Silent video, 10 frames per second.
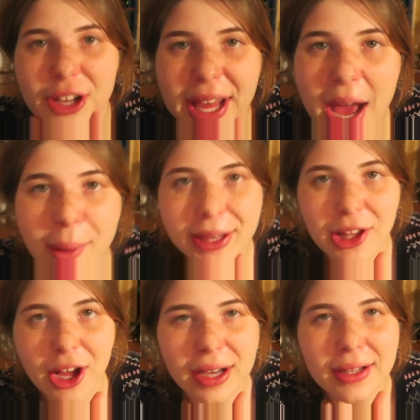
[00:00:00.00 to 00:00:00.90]
look at how I
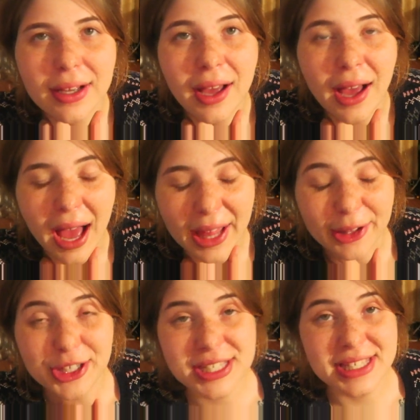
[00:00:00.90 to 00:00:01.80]
look. I
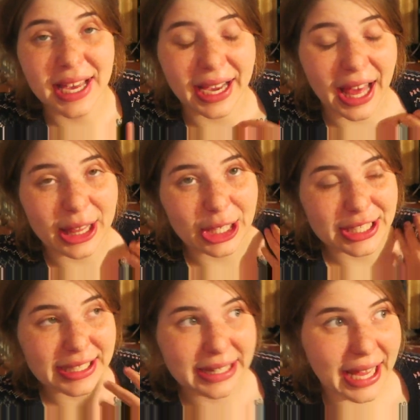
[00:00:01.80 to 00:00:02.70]
look sick. I look
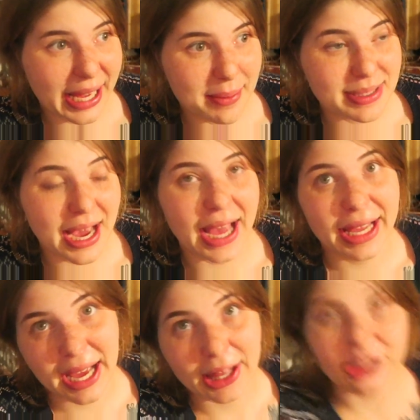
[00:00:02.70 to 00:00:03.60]
like I'm
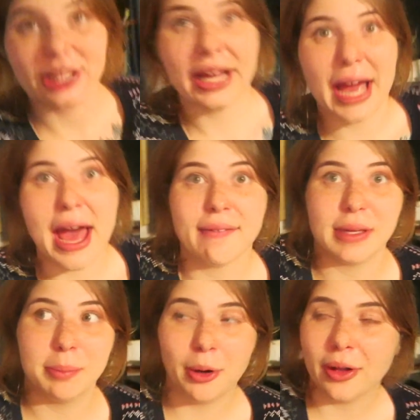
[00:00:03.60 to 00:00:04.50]
dying. I look like I have
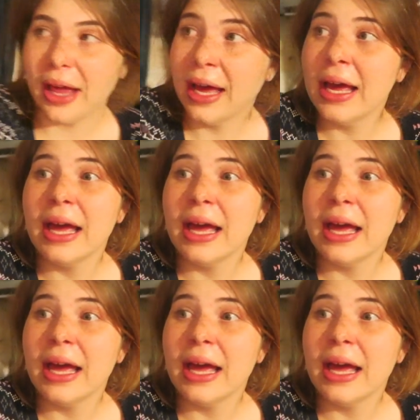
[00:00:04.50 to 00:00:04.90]
Ebola.